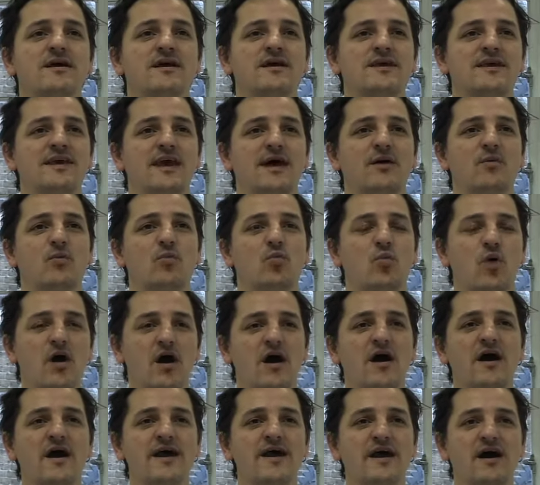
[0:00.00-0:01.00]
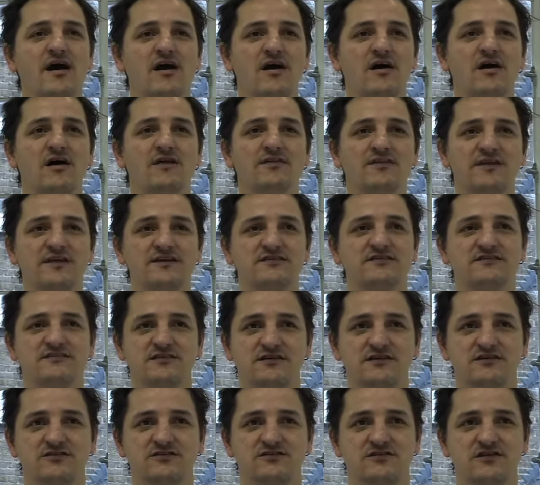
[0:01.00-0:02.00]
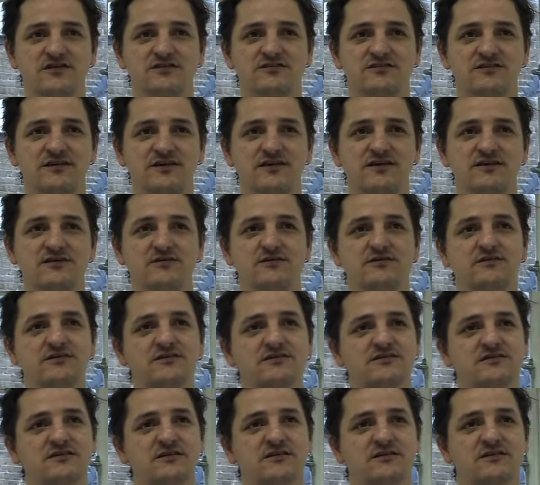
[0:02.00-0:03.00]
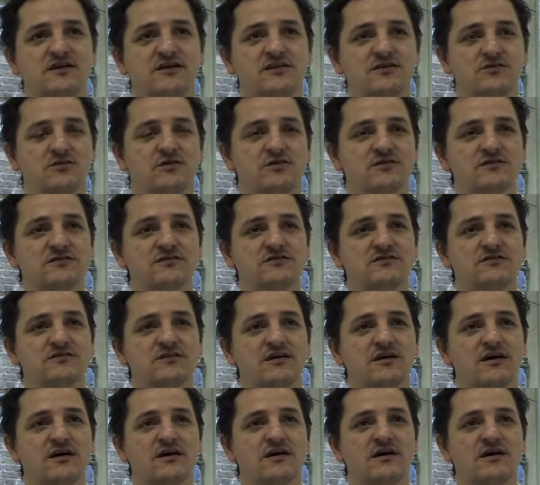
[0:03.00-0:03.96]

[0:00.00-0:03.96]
Yet, why are these certain drugs legal and these certain other ones